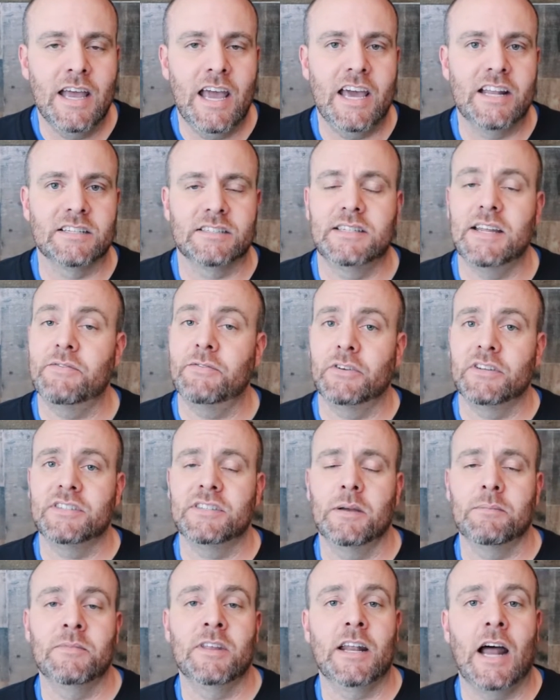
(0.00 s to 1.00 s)
And it's definitely
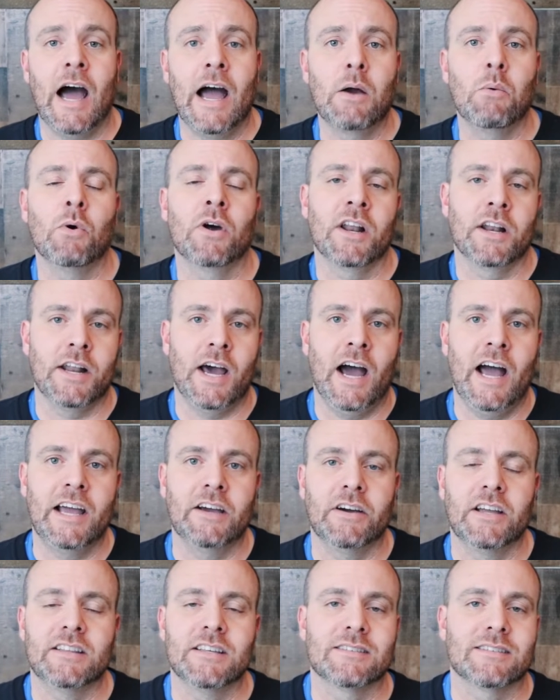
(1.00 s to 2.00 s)
something that I wanted to
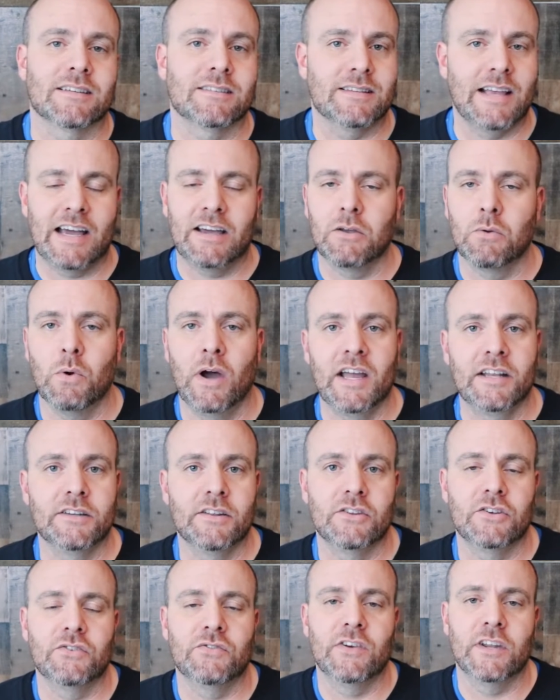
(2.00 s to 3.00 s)
highlight. That's exactly why I
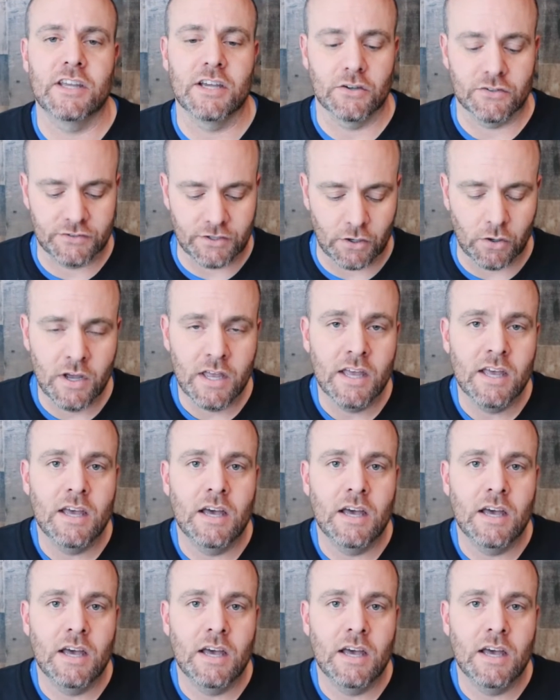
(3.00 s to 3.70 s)
did this video. So